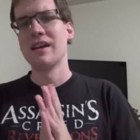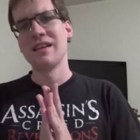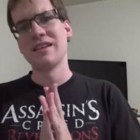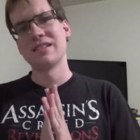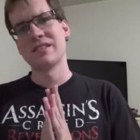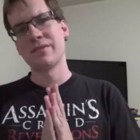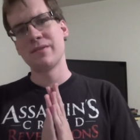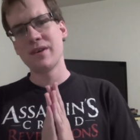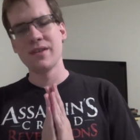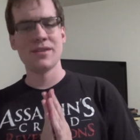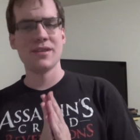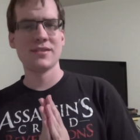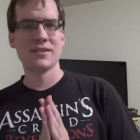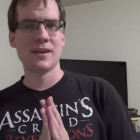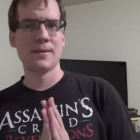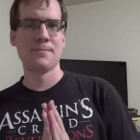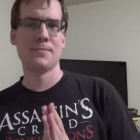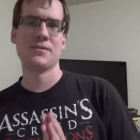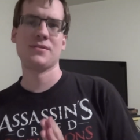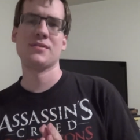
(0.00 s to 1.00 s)
So in this
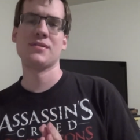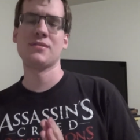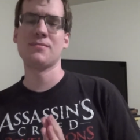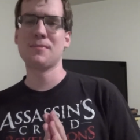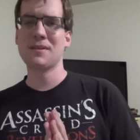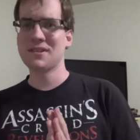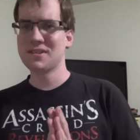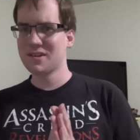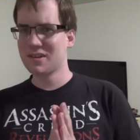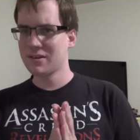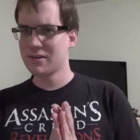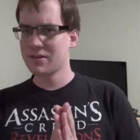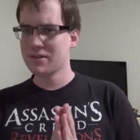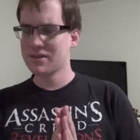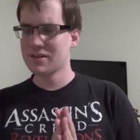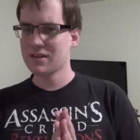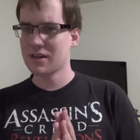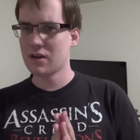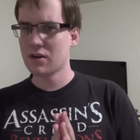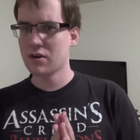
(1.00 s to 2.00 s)
episode, basically the
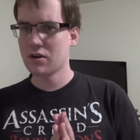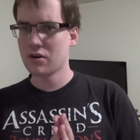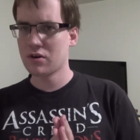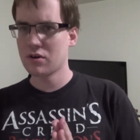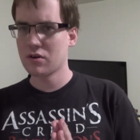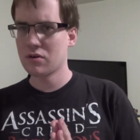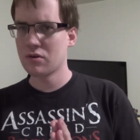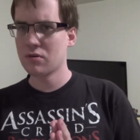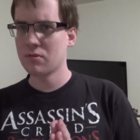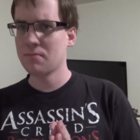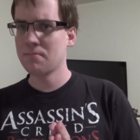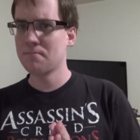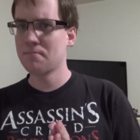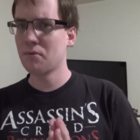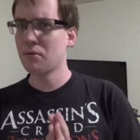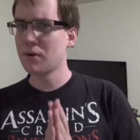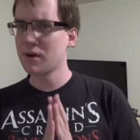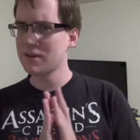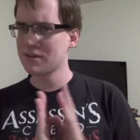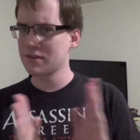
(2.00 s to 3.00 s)
Scarecrow
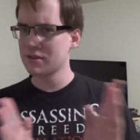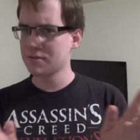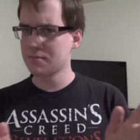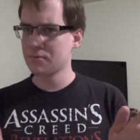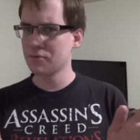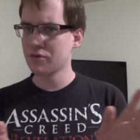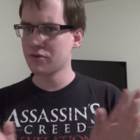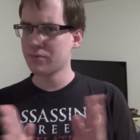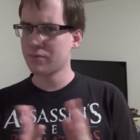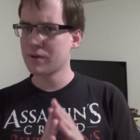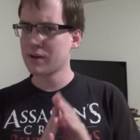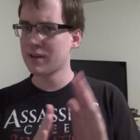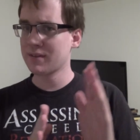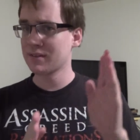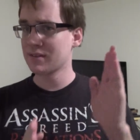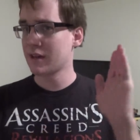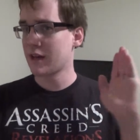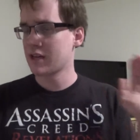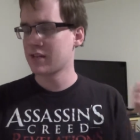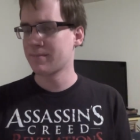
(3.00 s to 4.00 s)
poisons Bruce Wayne
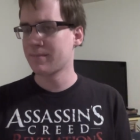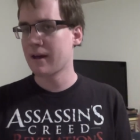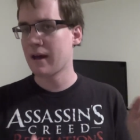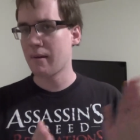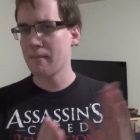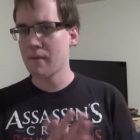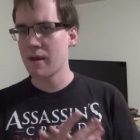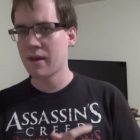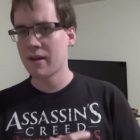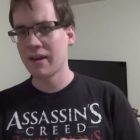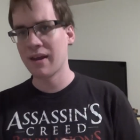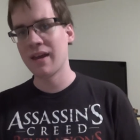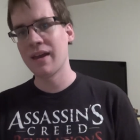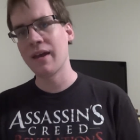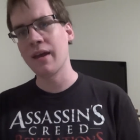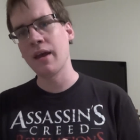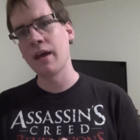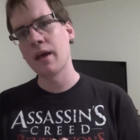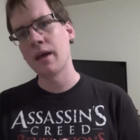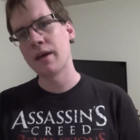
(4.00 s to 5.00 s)
slash Batman
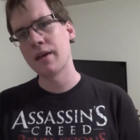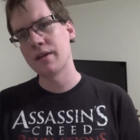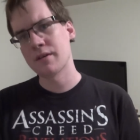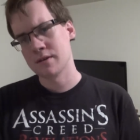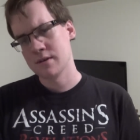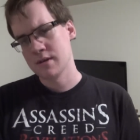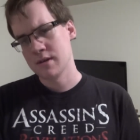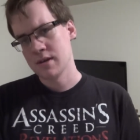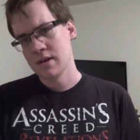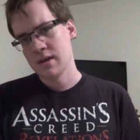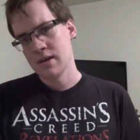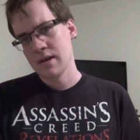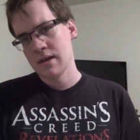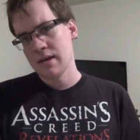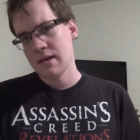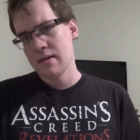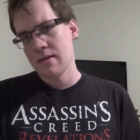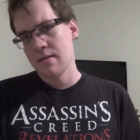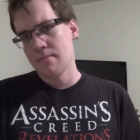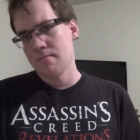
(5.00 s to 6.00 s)
and
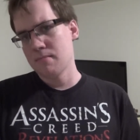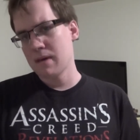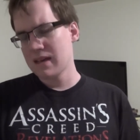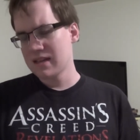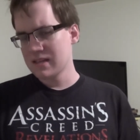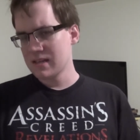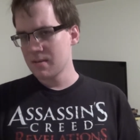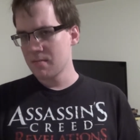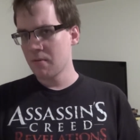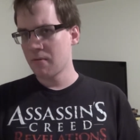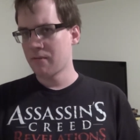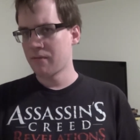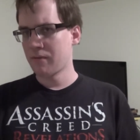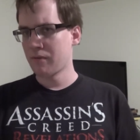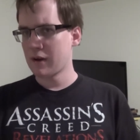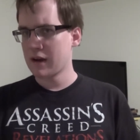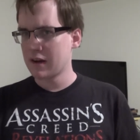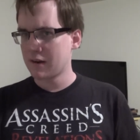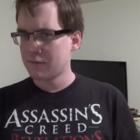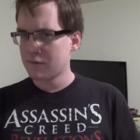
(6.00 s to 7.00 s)
makes him
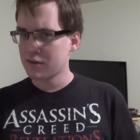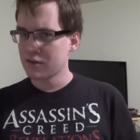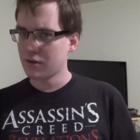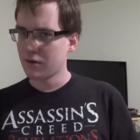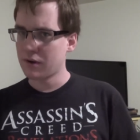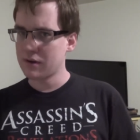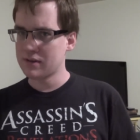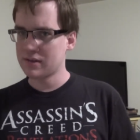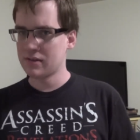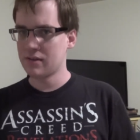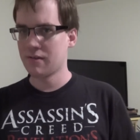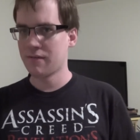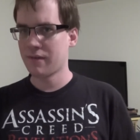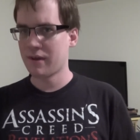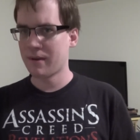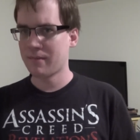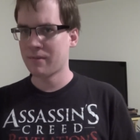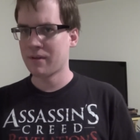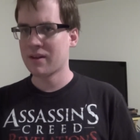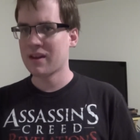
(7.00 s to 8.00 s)
afraid of disgracing the
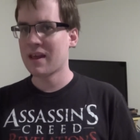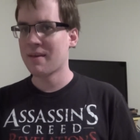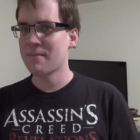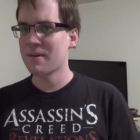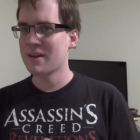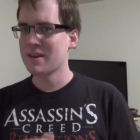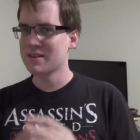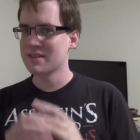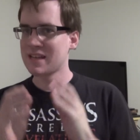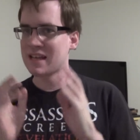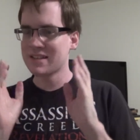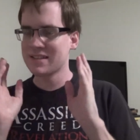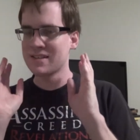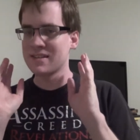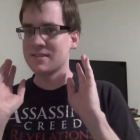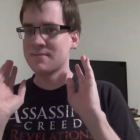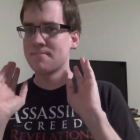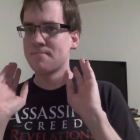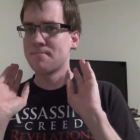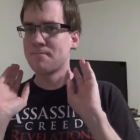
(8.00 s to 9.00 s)
family name, because that's
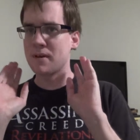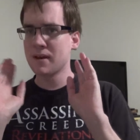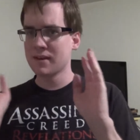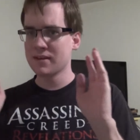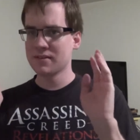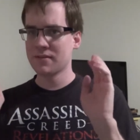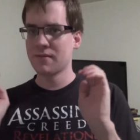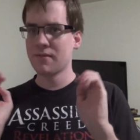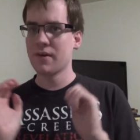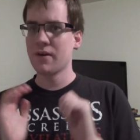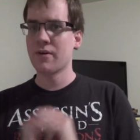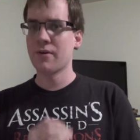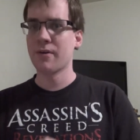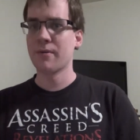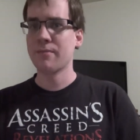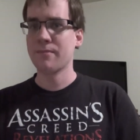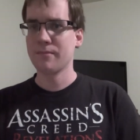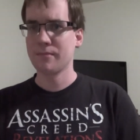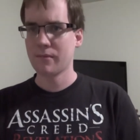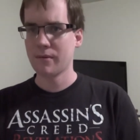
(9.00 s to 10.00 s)
his biggest fear,
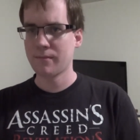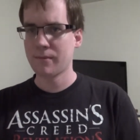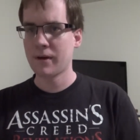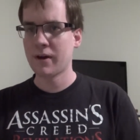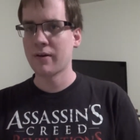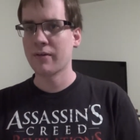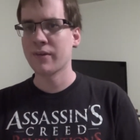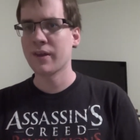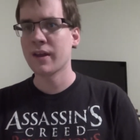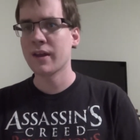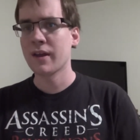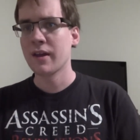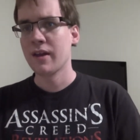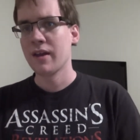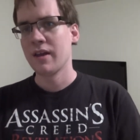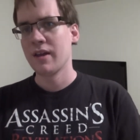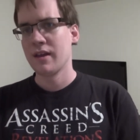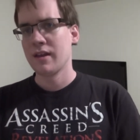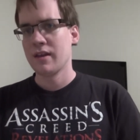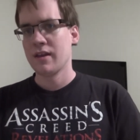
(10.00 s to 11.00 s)
apparently.
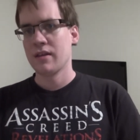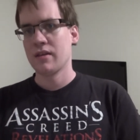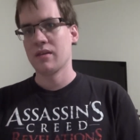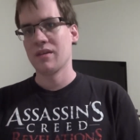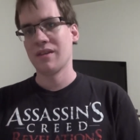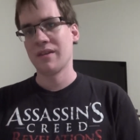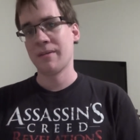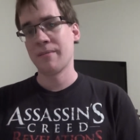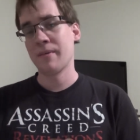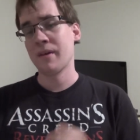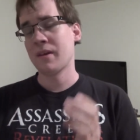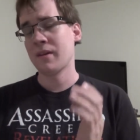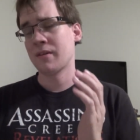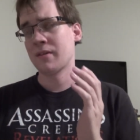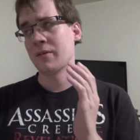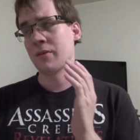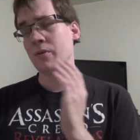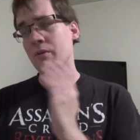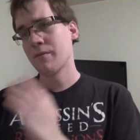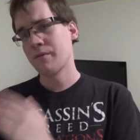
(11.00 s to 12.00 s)
I mean, in
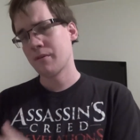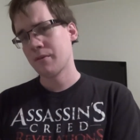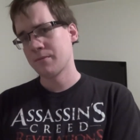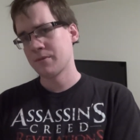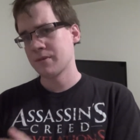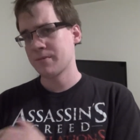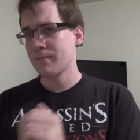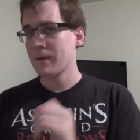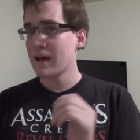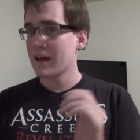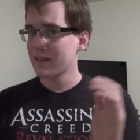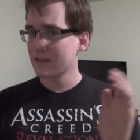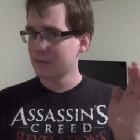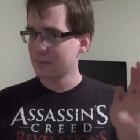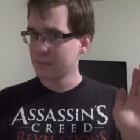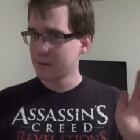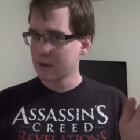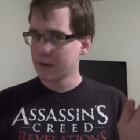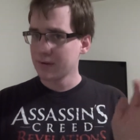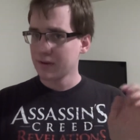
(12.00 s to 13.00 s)
the Nolan films it's bats,
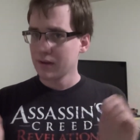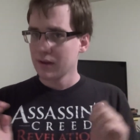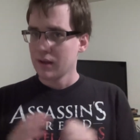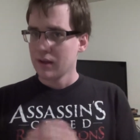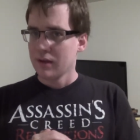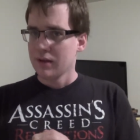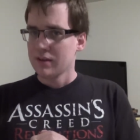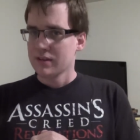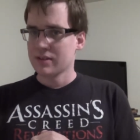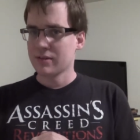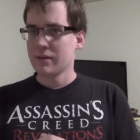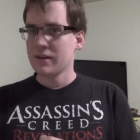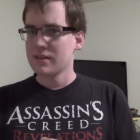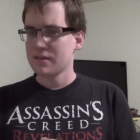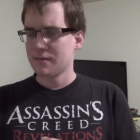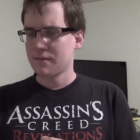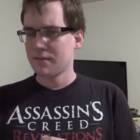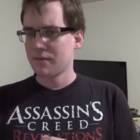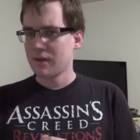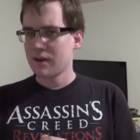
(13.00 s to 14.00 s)
but so he's
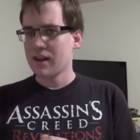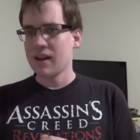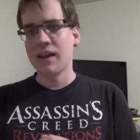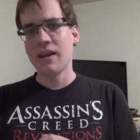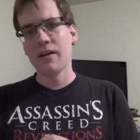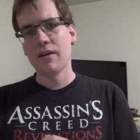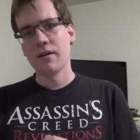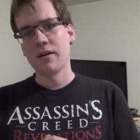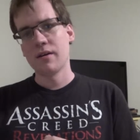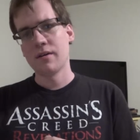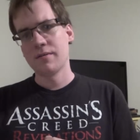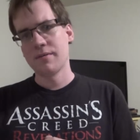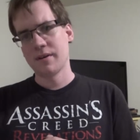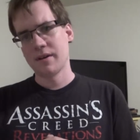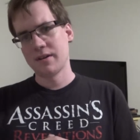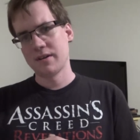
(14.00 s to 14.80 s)
afraid of